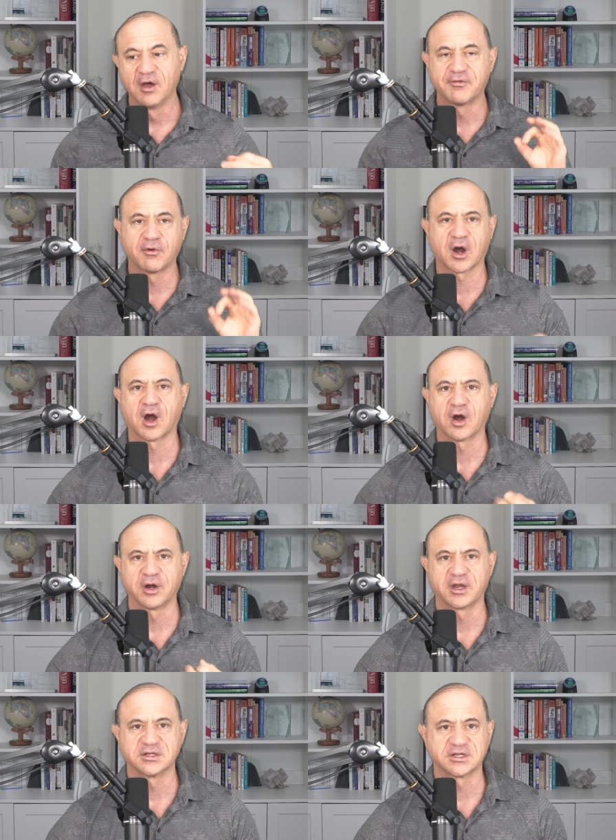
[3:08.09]
for our
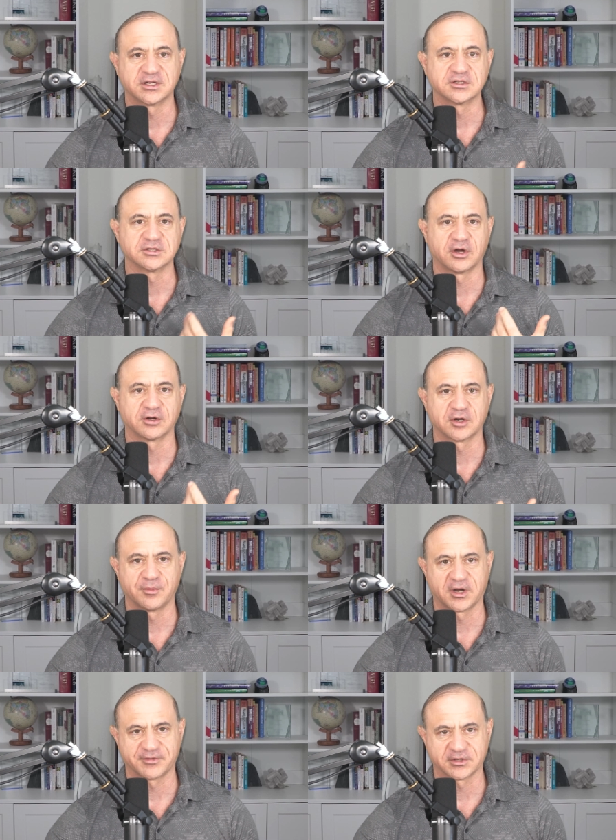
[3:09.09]
organization's
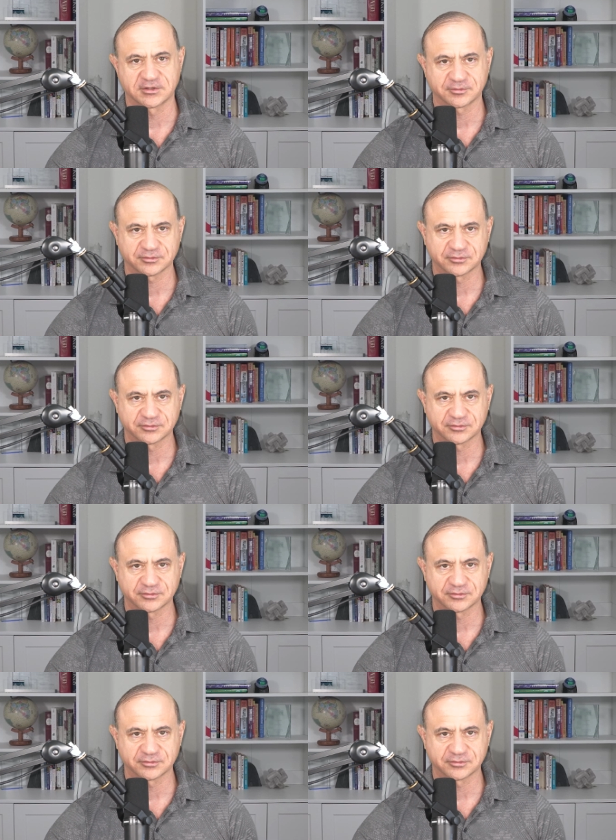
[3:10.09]
long-term benefits.